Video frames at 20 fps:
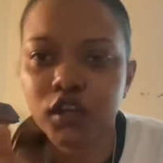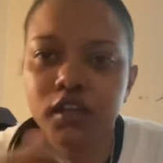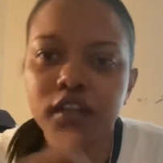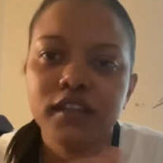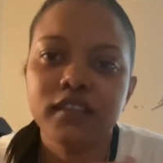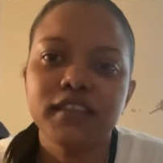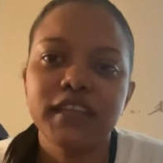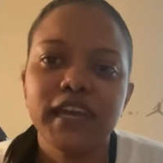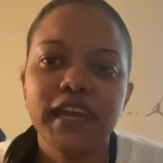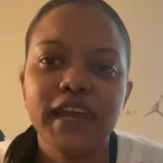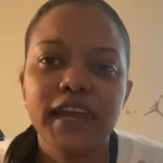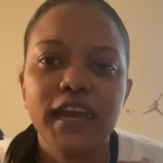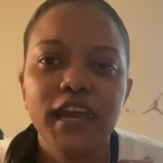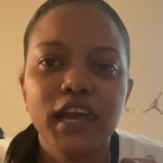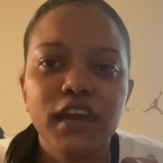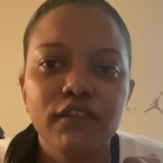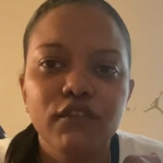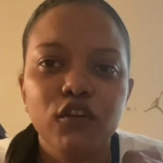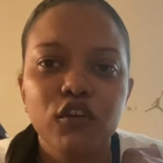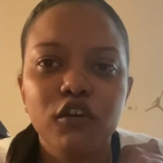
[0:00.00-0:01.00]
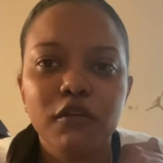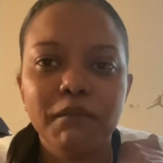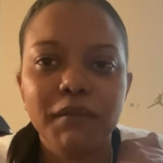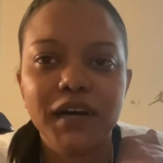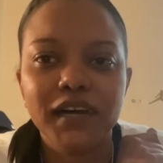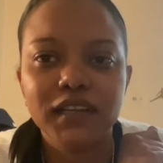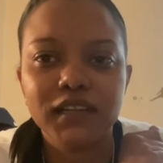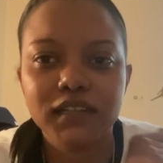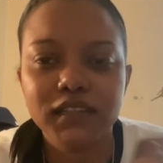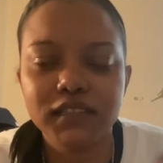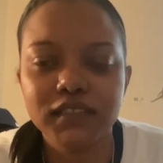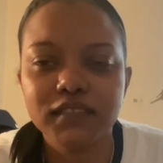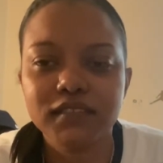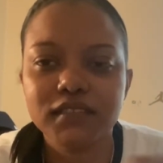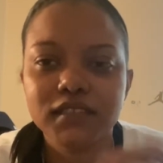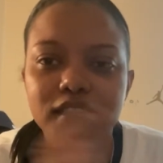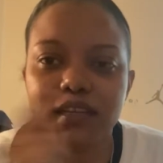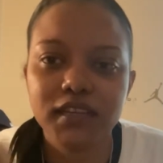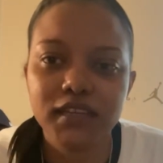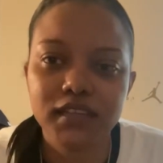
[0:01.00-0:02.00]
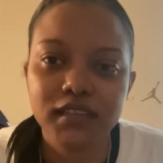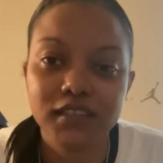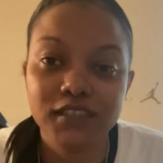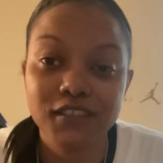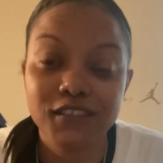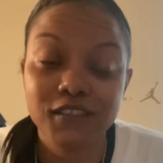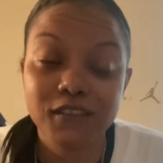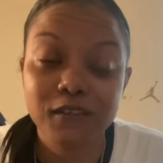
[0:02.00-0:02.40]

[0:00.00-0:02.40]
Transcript: that I have on my list is,